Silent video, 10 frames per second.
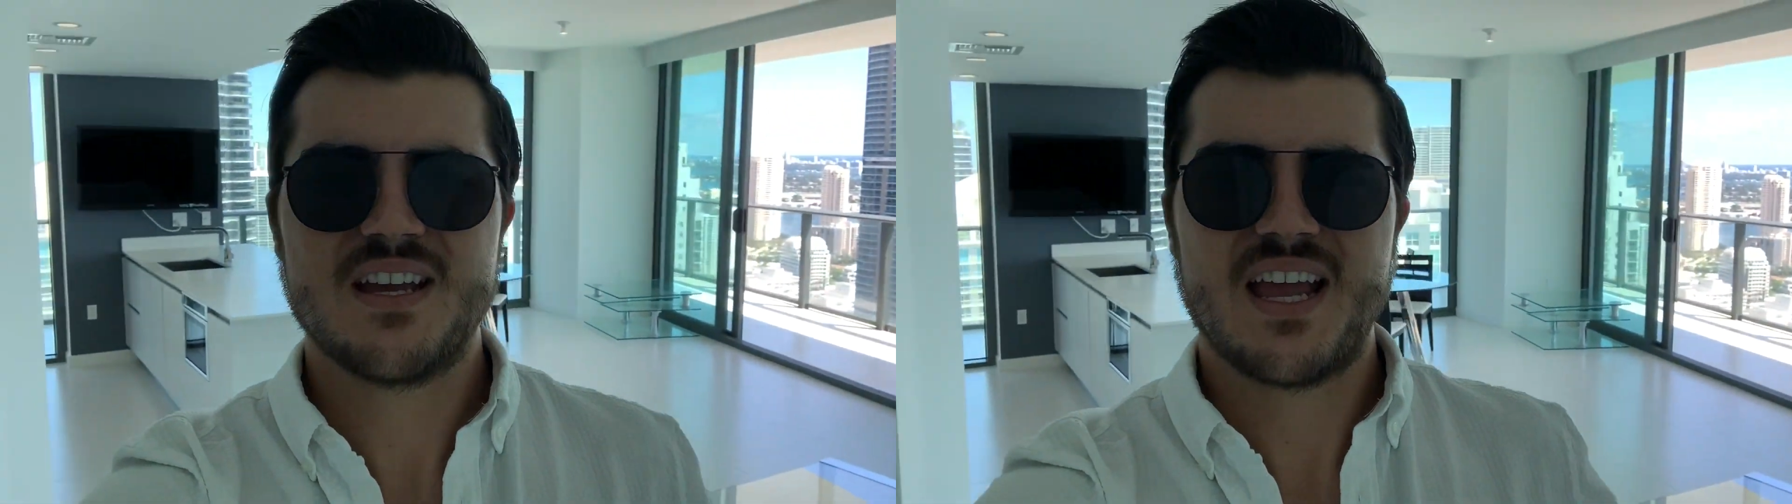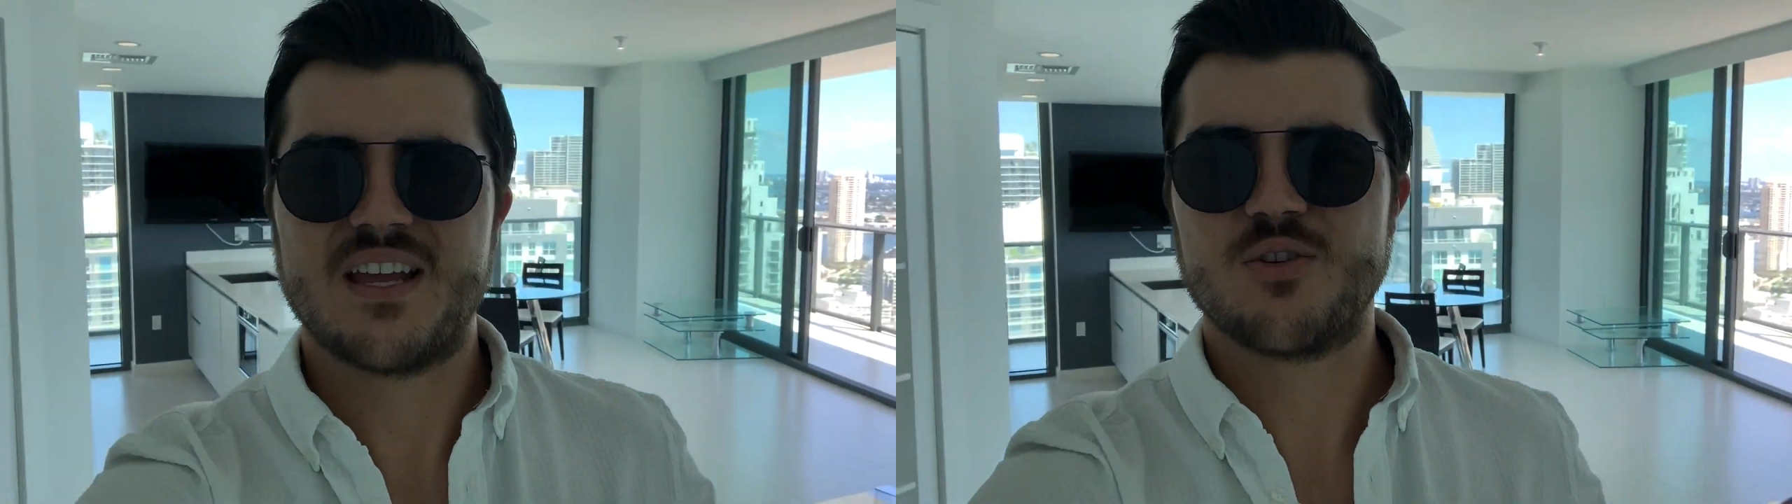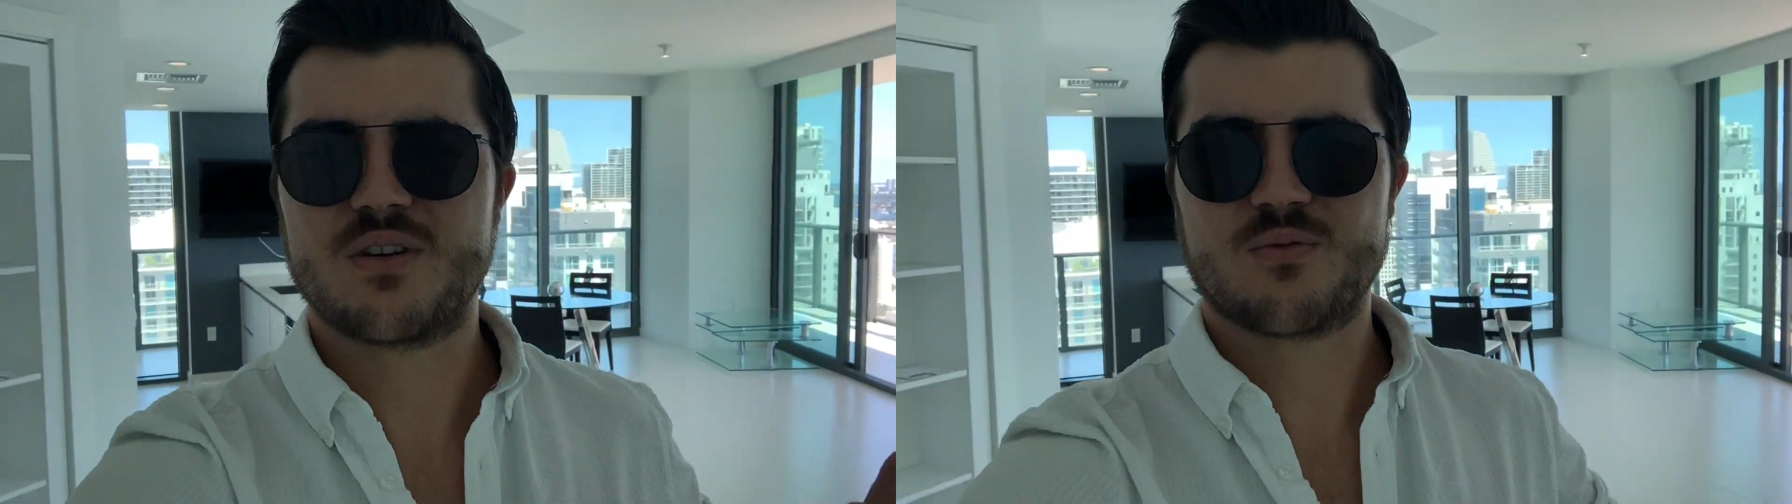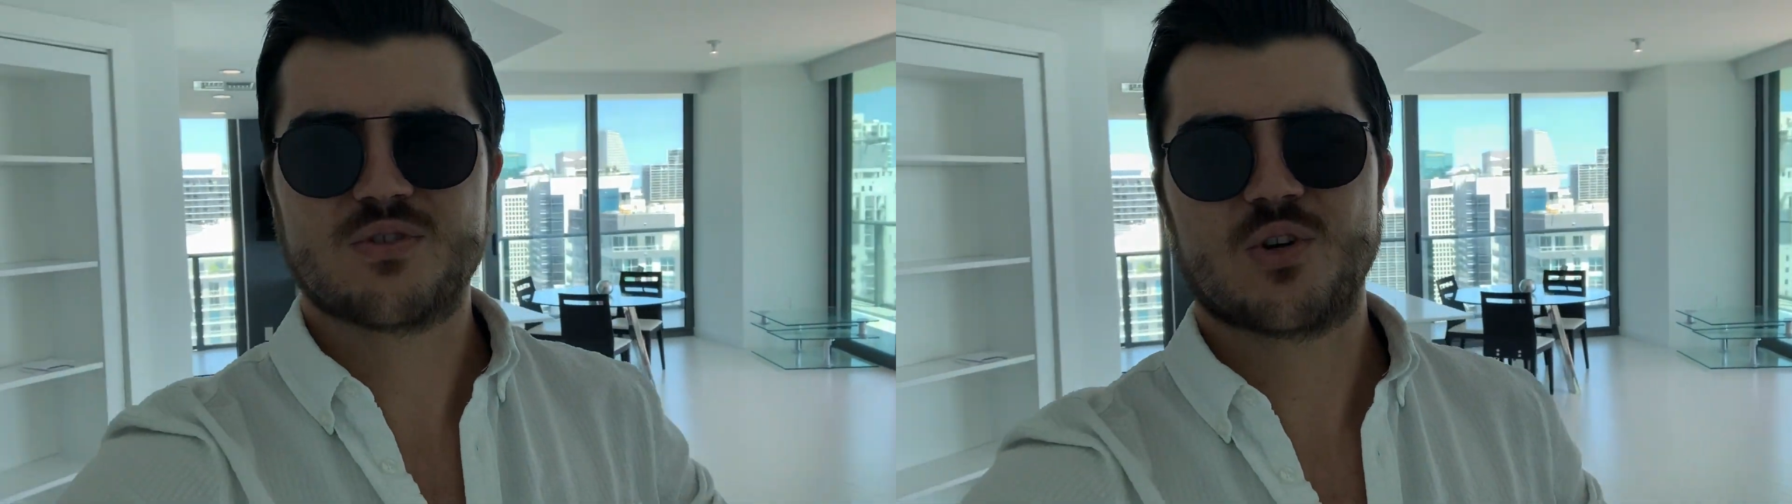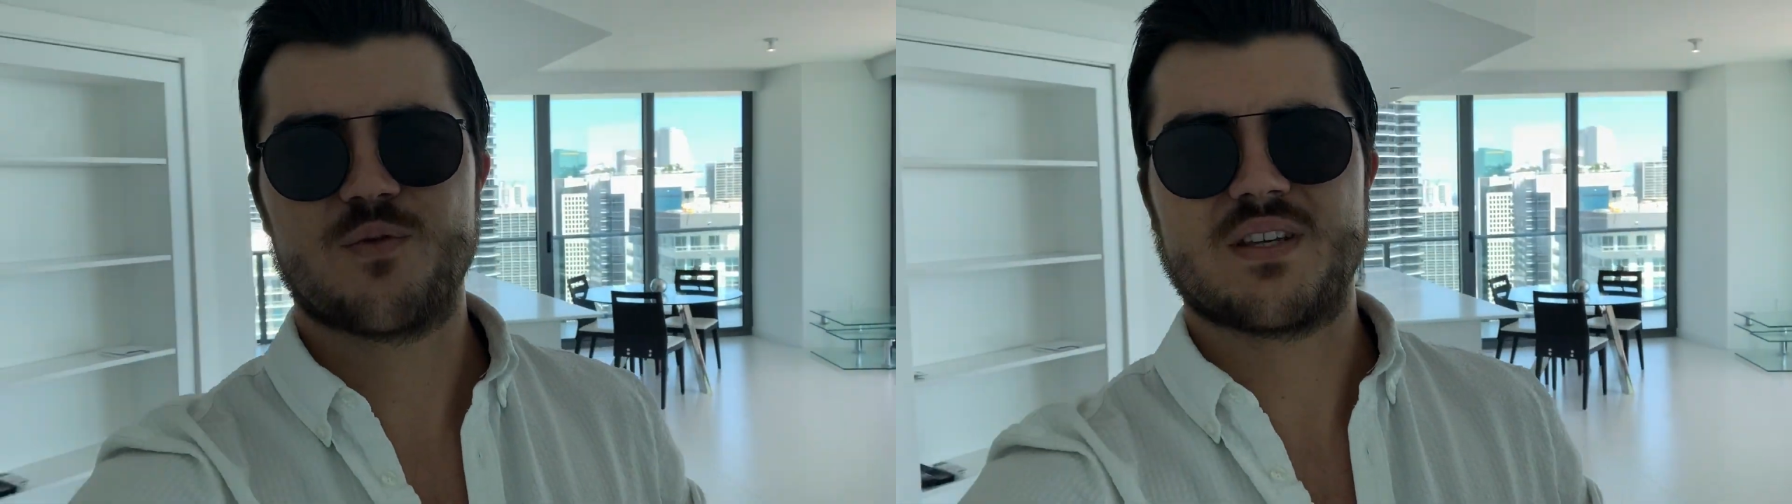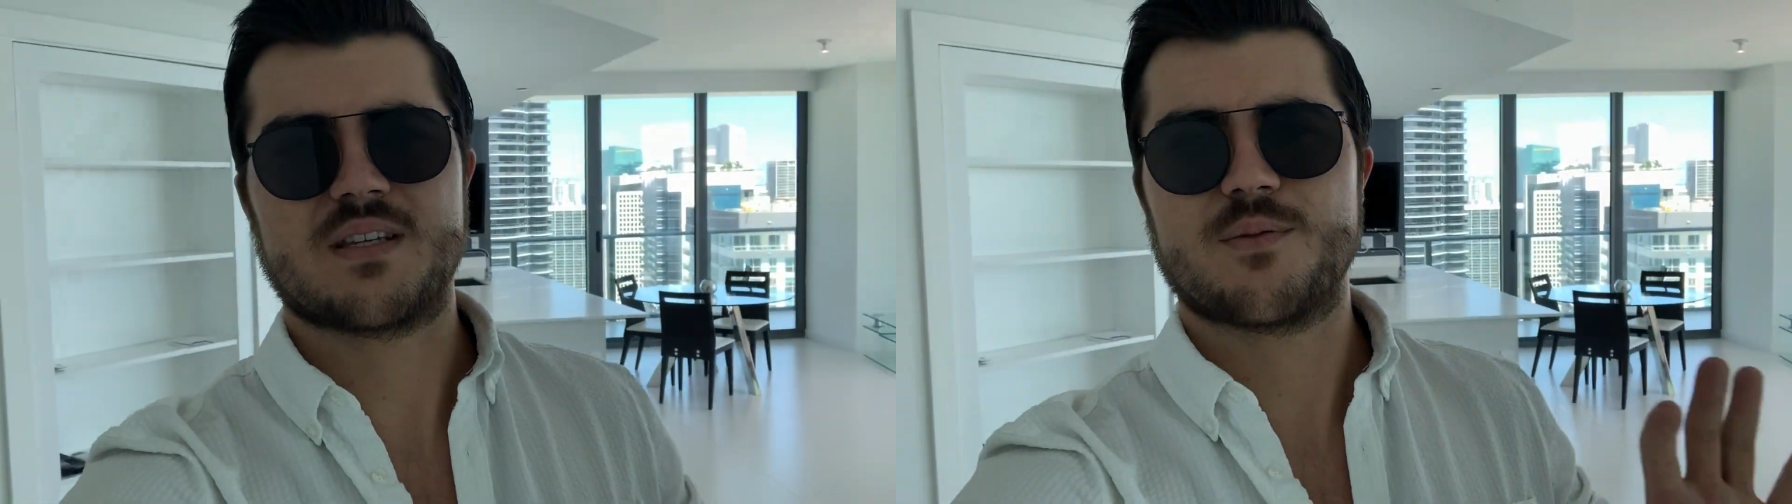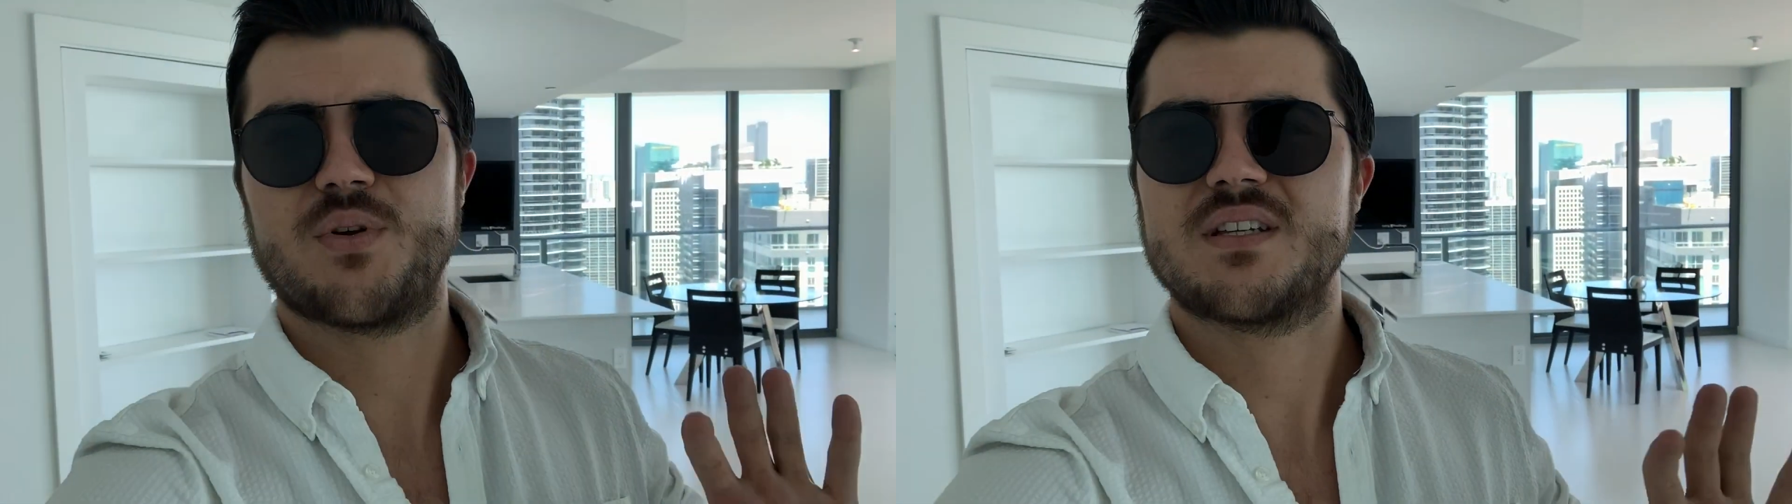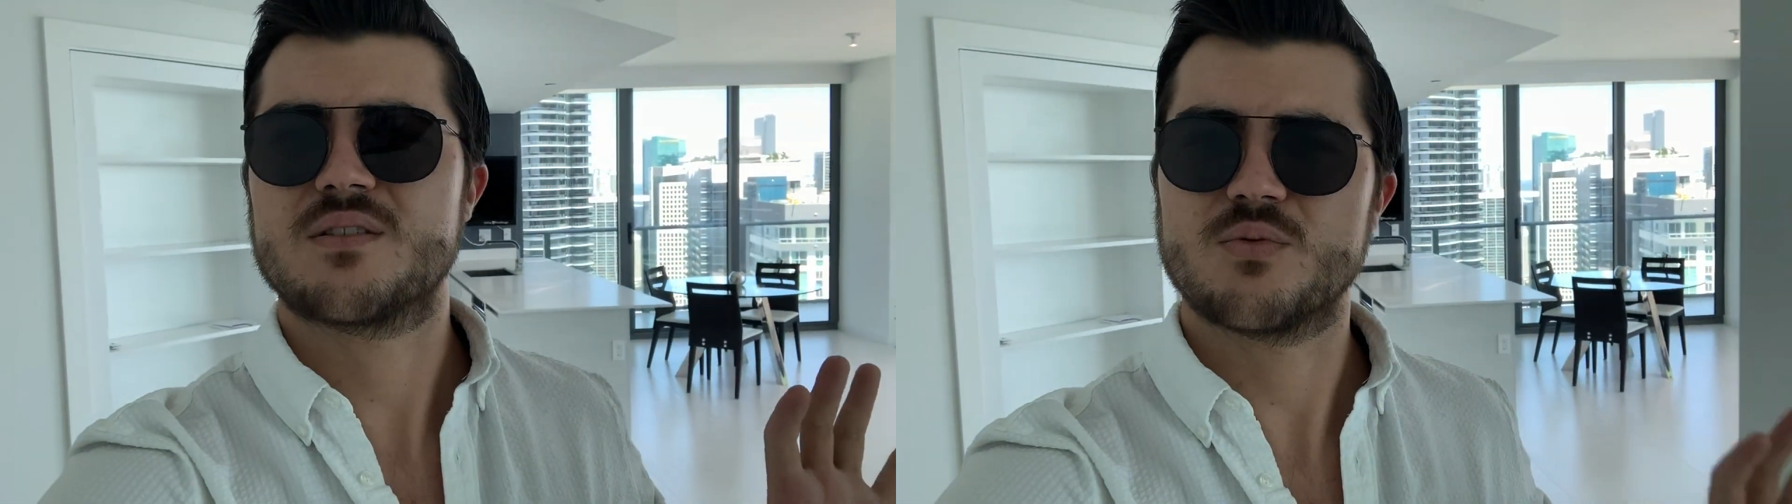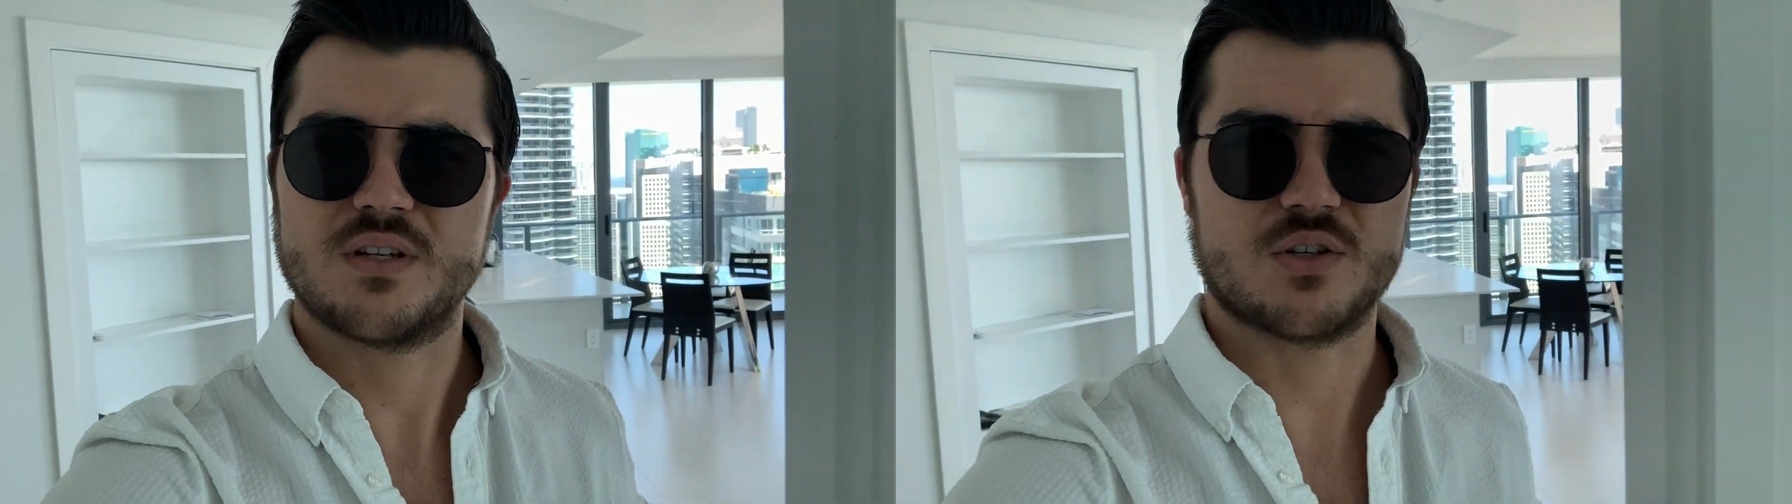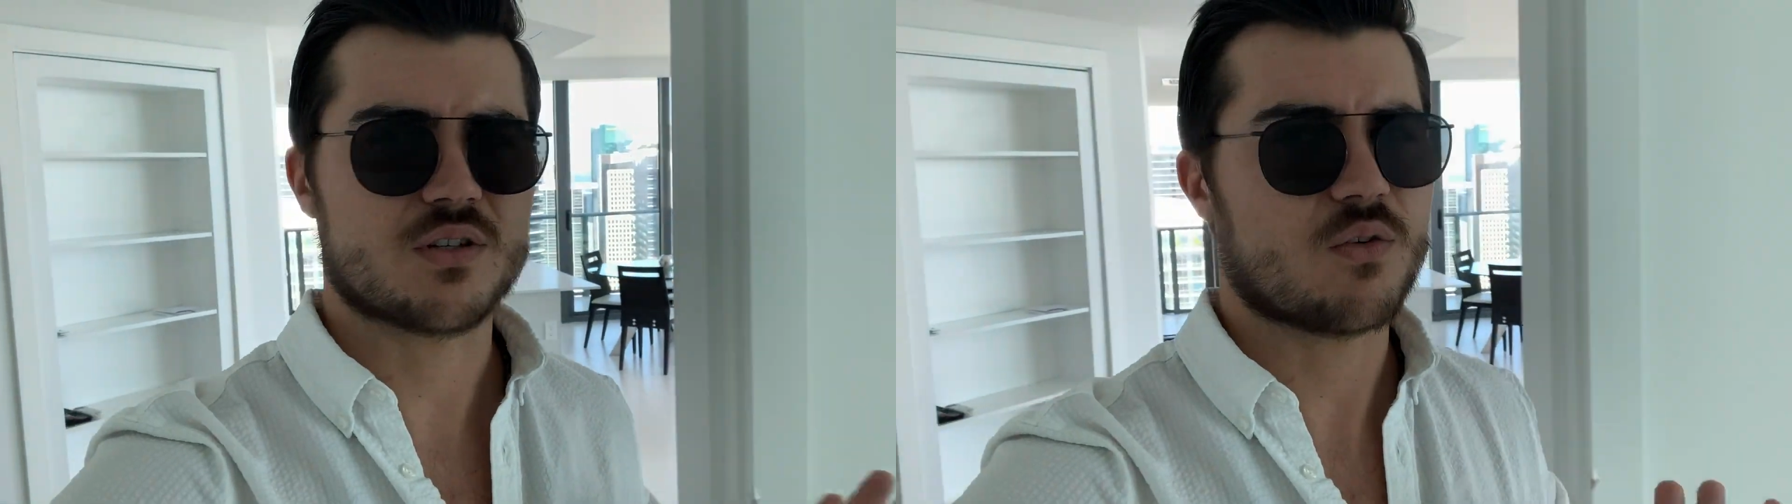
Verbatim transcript: and you can reserve this as a place to really just